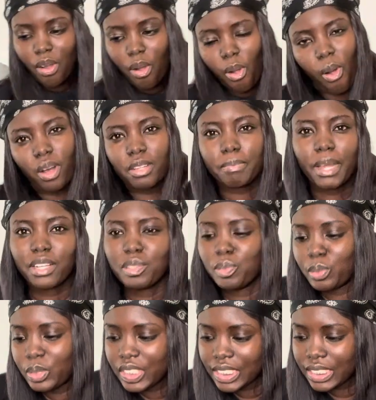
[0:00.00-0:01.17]
all my
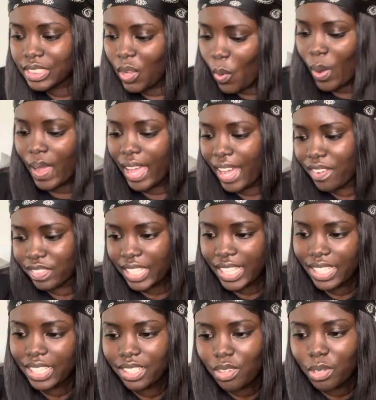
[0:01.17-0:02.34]
clothes. So I have
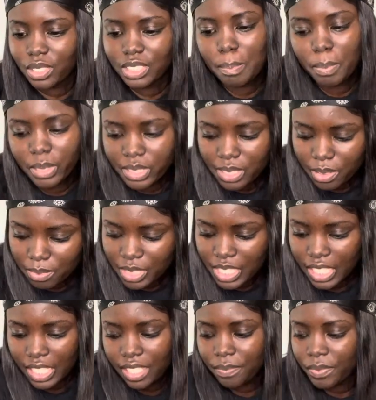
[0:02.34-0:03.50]
like all the bottoms
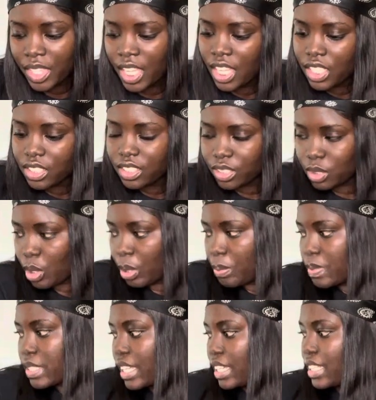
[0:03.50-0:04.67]
here, the
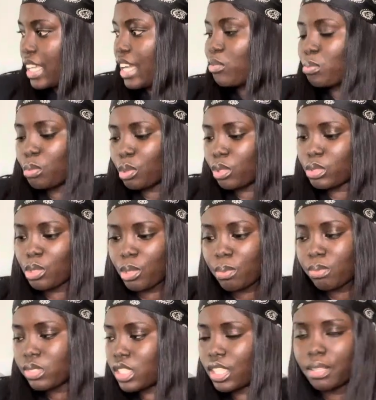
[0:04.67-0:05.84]
tops, and I have more
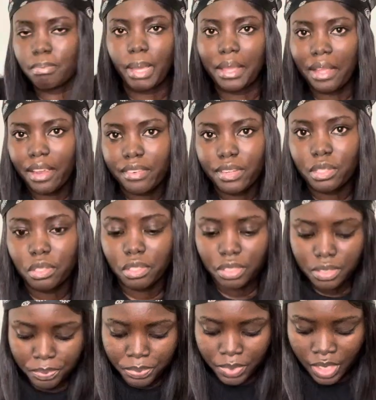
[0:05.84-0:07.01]
tops in my
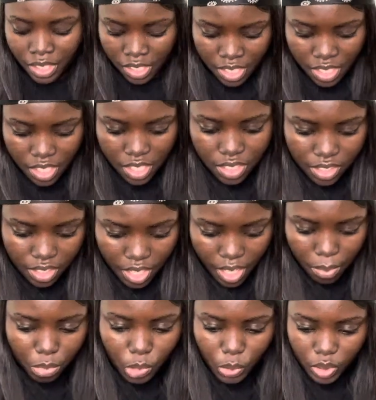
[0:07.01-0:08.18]
carry-on.
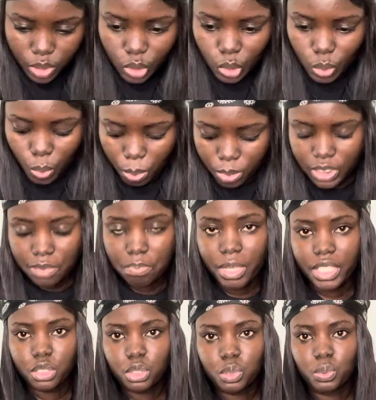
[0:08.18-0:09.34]
I'm going to put
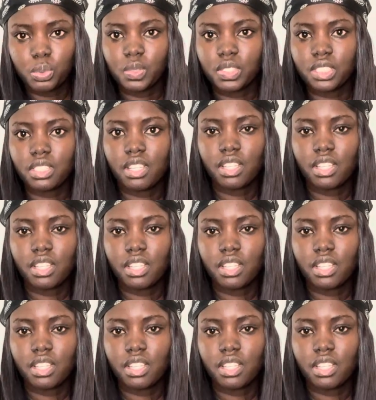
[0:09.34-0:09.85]
my shoes